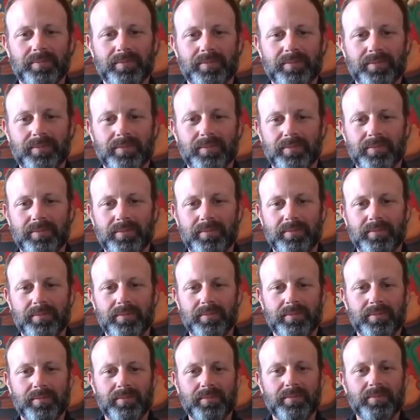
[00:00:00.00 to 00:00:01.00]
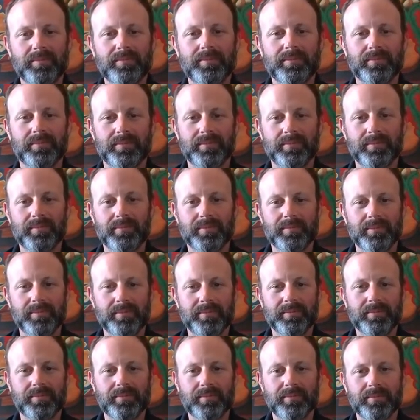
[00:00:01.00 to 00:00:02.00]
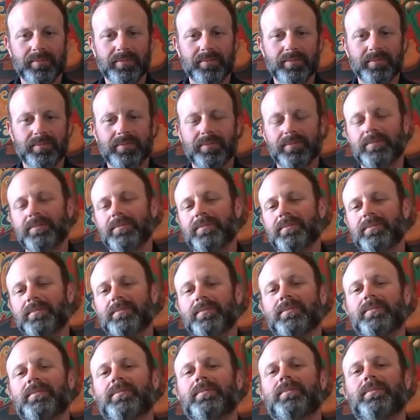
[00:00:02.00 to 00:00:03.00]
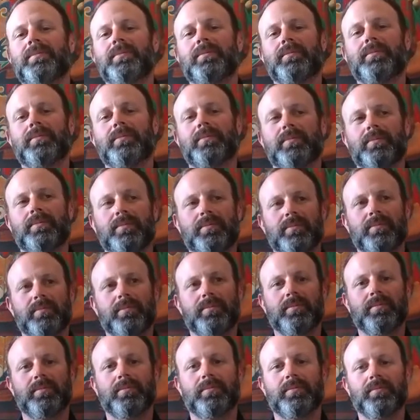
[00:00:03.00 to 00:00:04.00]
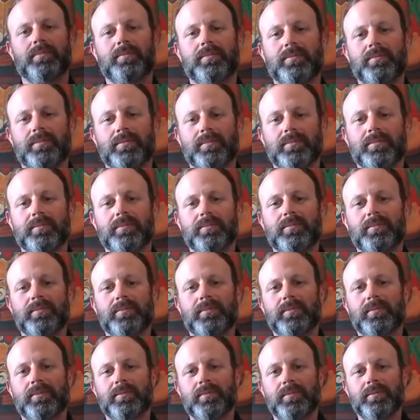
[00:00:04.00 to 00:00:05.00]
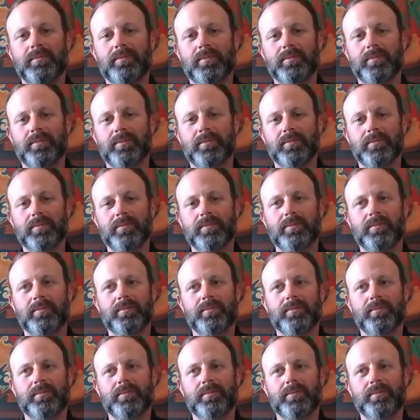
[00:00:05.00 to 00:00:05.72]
[no speech]